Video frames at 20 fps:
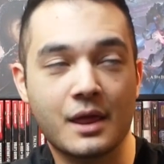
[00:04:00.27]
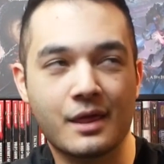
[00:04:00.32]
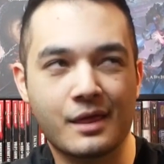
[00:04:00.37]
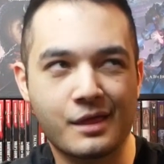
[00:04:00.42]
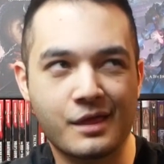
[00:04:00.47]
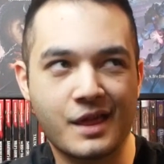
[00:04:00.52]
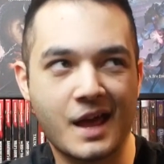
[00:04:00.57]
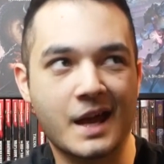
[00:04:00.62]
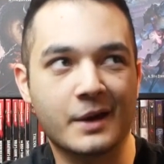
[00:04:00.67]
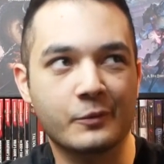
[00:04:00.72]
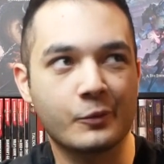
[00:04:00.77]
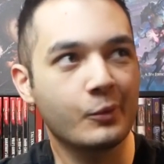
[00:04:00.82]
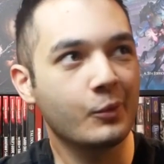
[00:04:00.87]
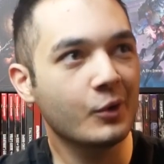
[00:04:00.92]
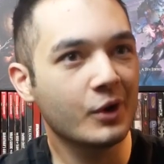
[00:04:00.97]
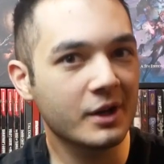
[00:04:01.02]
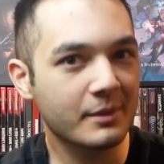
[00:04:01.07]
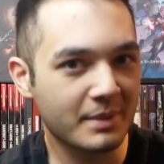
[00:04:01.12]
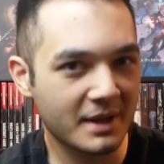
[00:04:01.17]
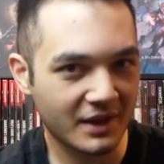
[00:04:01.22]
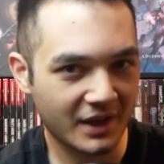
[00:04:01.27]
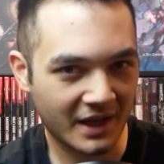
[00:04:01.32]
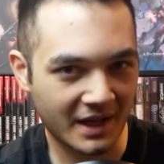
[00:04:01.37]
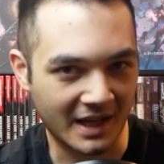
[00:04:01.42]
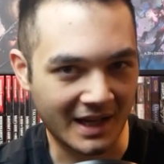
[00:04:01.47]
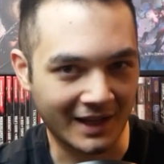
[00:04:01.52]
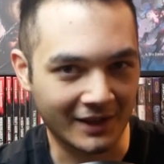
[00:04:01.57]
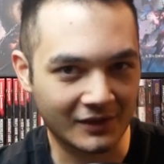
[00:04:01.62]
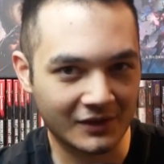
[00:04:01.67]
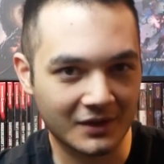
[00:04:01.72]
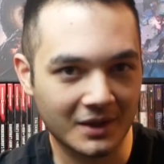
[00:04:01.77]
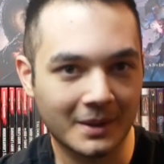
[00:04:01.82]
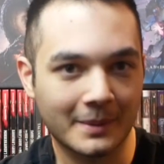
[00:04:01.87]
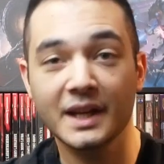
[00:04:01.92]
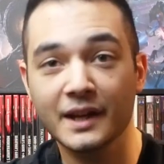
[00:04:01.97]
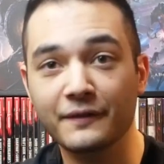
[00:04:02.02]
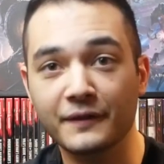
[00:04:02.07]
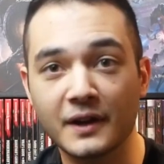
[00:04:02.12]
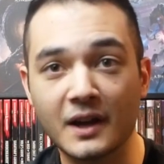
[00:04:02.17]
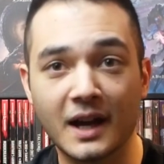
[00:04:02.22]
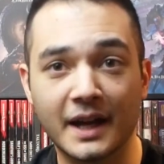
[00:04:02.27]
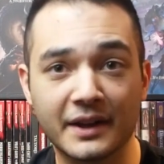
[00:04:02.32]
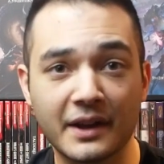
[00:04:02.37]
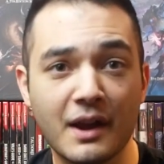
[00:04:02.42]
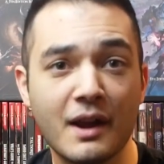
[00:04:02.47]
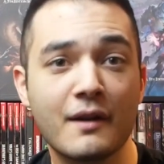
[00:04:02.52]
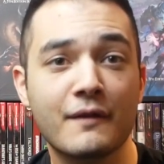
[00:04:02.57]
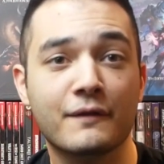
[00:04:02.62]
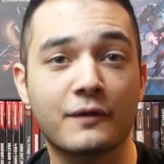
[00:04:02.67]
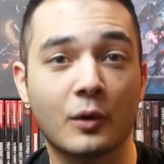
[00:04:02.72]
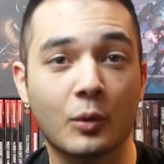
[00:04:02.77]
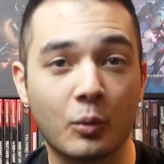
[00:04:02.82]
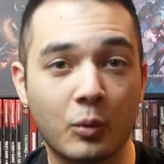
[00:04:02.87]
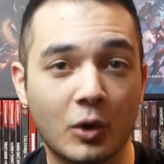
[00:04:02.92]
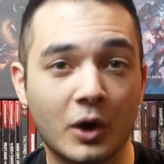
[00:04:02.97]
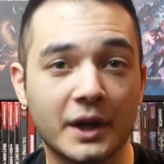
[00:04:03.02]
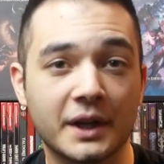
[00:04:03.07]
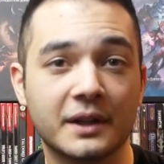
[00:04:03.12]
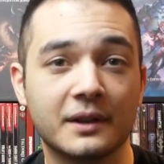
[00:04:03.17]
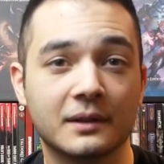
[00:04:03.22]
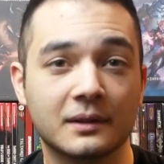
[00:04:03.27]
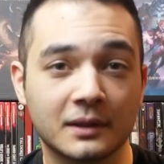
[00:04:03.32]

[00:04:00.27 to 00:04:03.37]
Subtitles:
That would be the case, if not for one